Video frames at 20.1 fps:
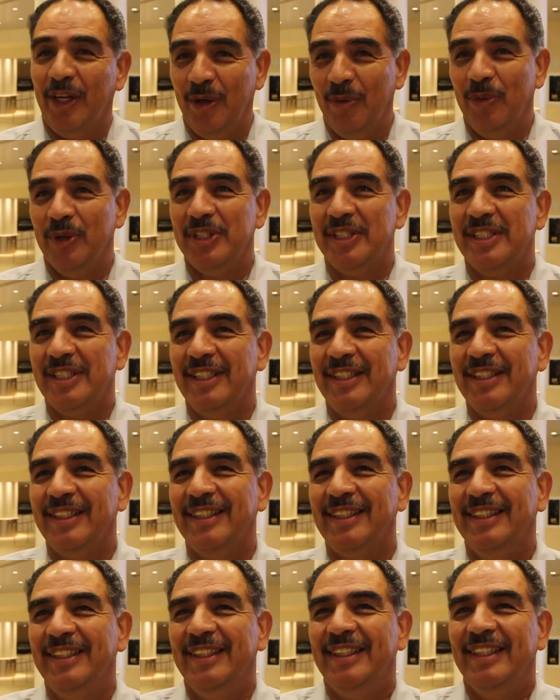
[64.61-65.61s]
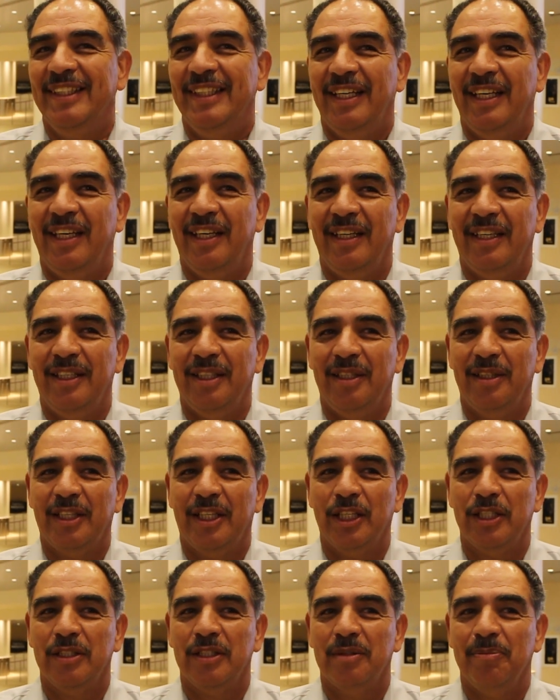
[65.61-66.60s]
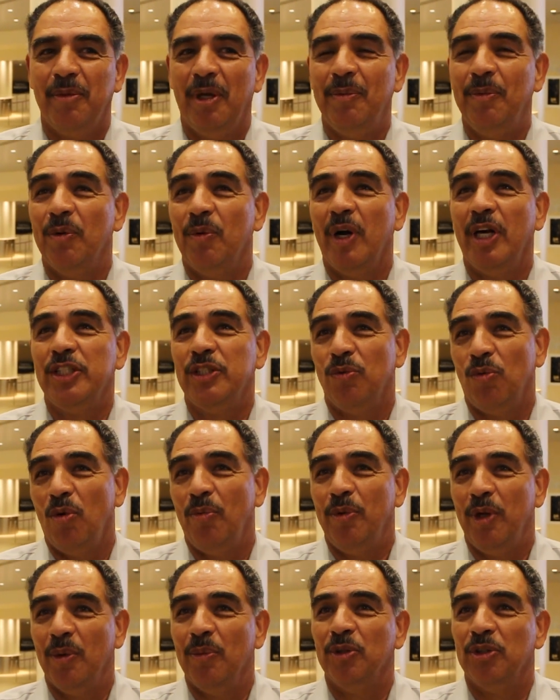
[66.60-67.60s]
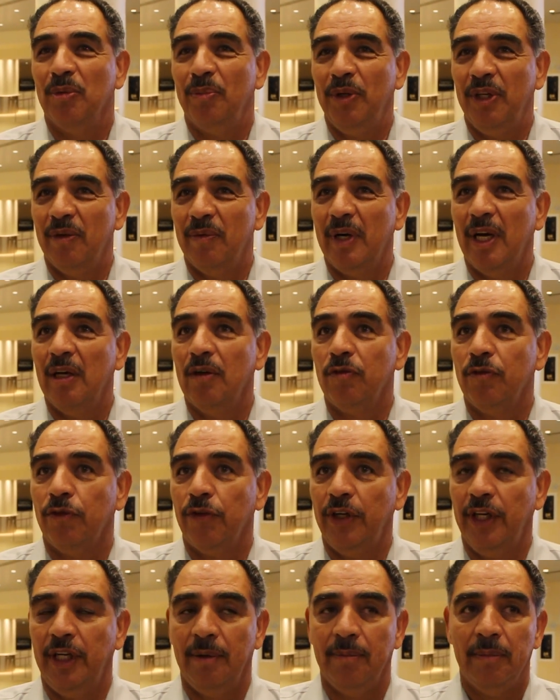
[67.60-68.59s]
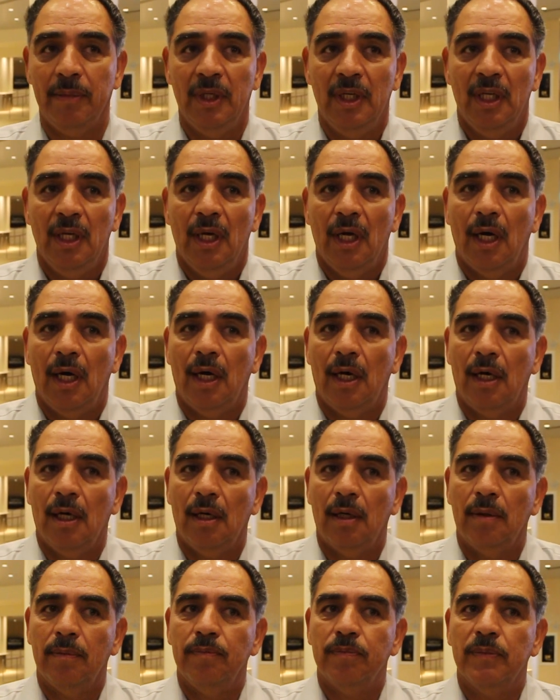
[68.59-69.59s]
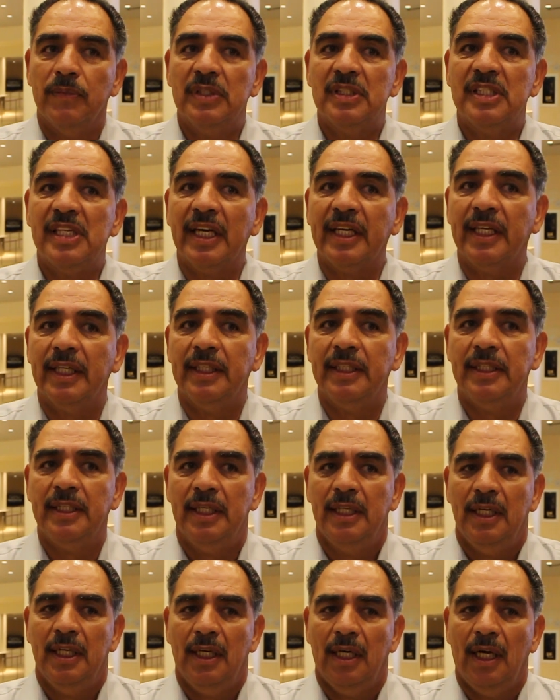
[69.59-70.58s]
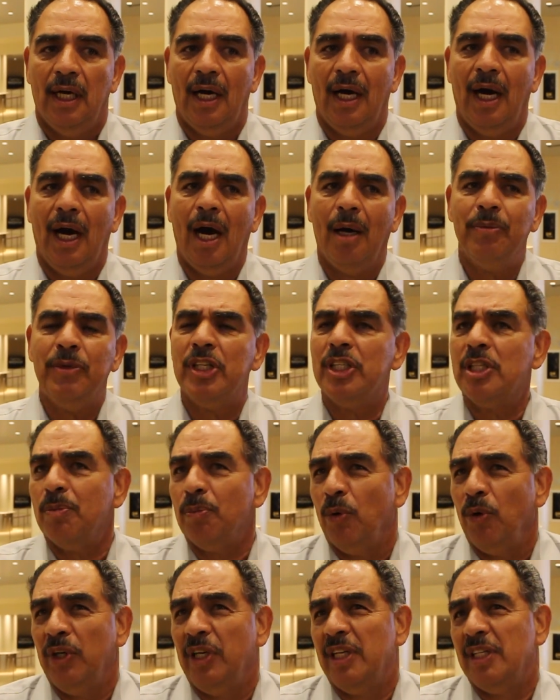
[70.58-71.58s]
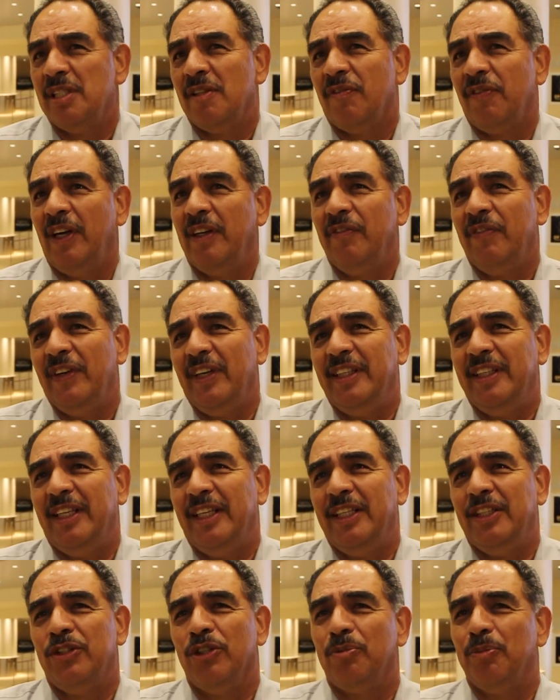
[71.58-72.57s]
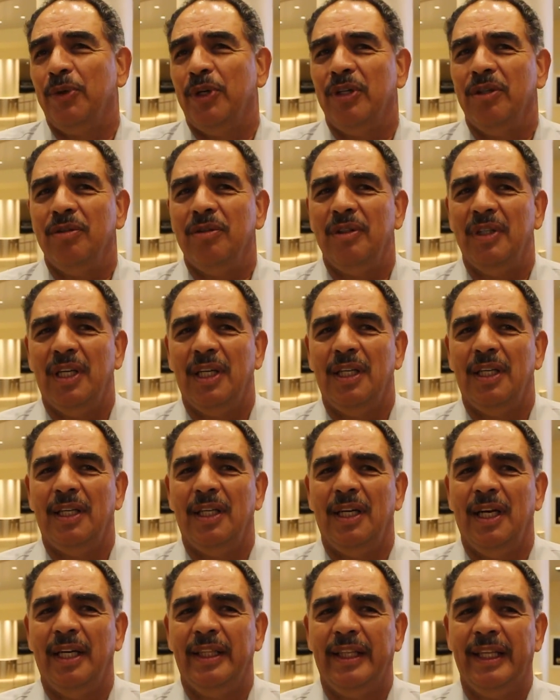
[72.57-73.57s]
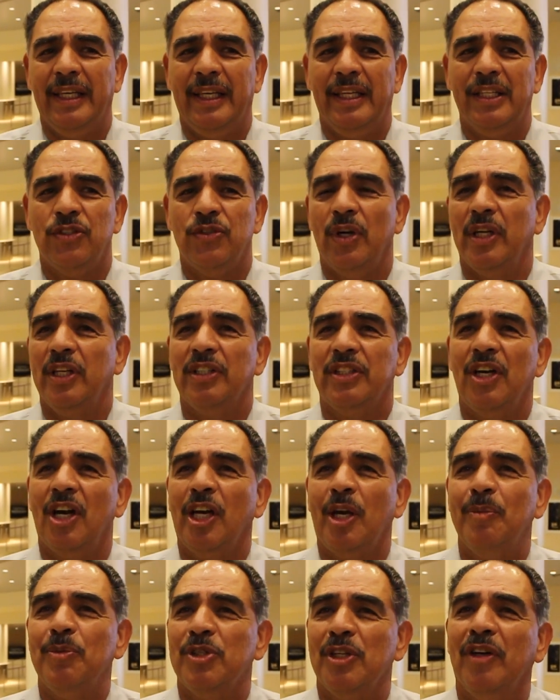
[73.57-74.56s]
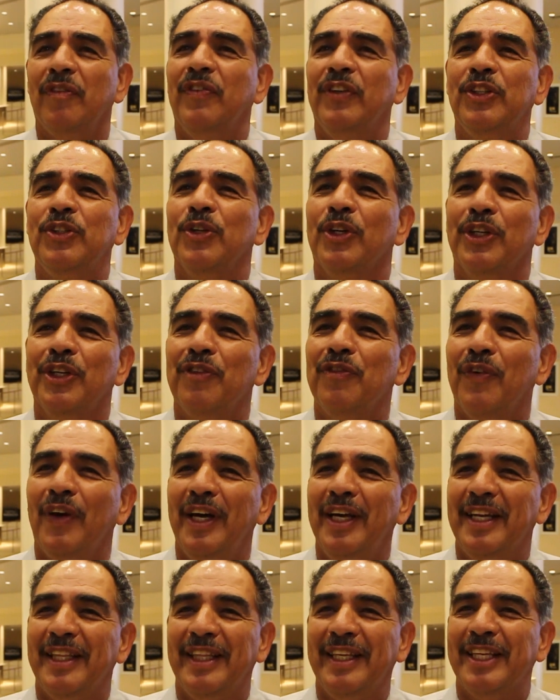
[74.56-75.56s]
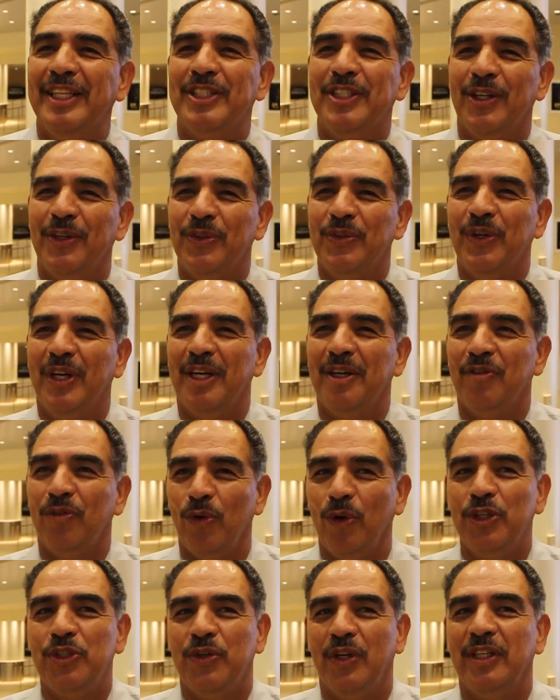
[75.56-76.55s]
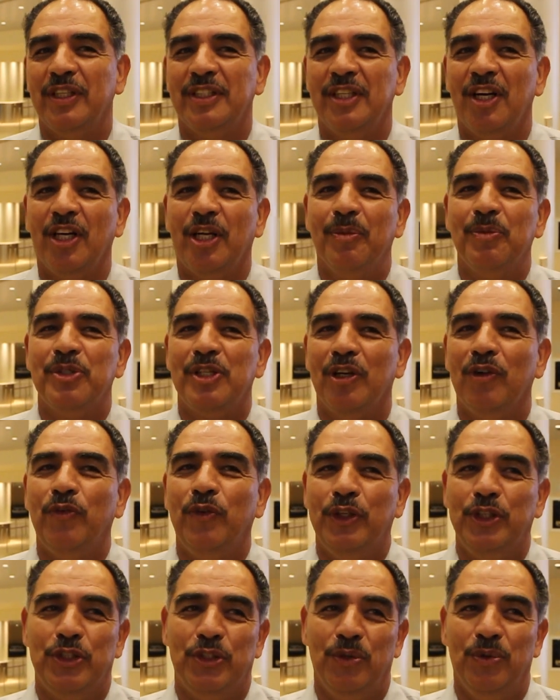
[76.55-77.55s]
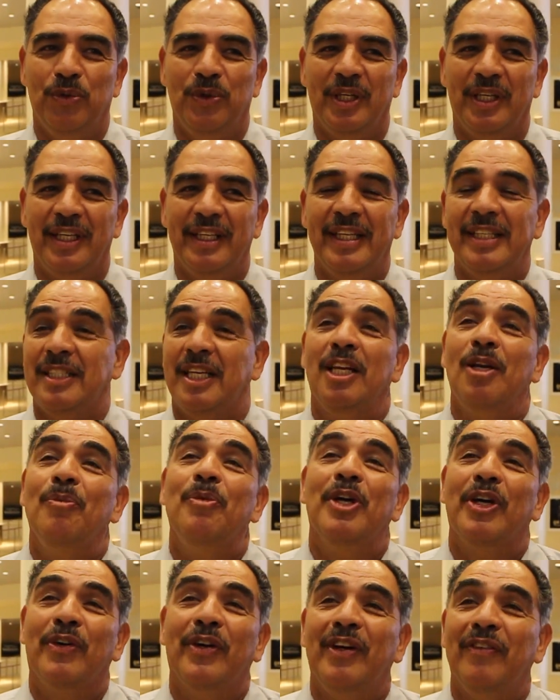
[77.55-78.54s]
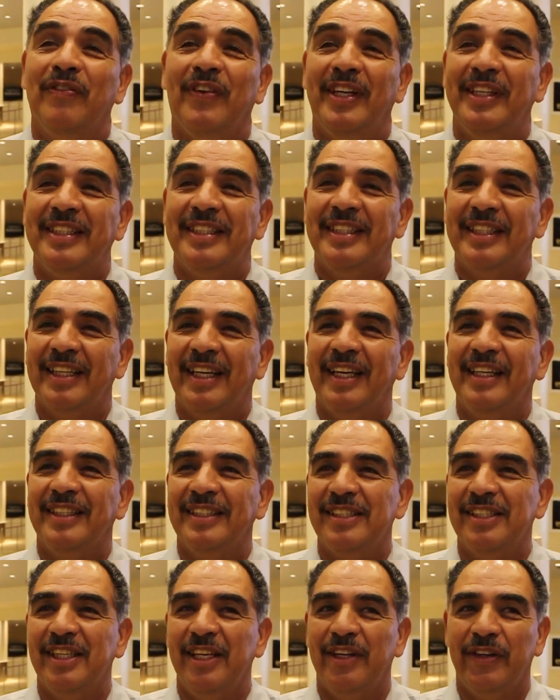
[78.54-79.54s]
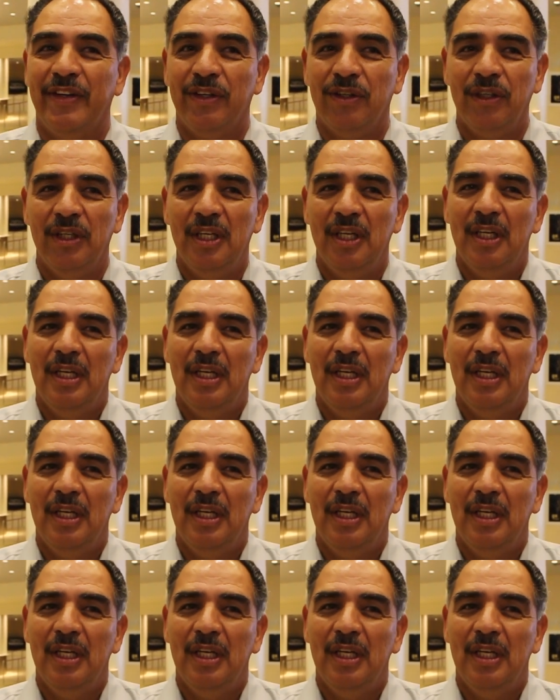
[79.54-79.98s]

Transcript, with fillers: He wants, because uh, uh, maybe Roger won't be able to be around for him. Uh, second, I'm disappointed as a fight fan that he took Berto. Uh, I think he's trying to talk himself into a good fight. I think he's uh, Floyd's trying to talk himself into uh, it's going to be a great fight kind of scenario.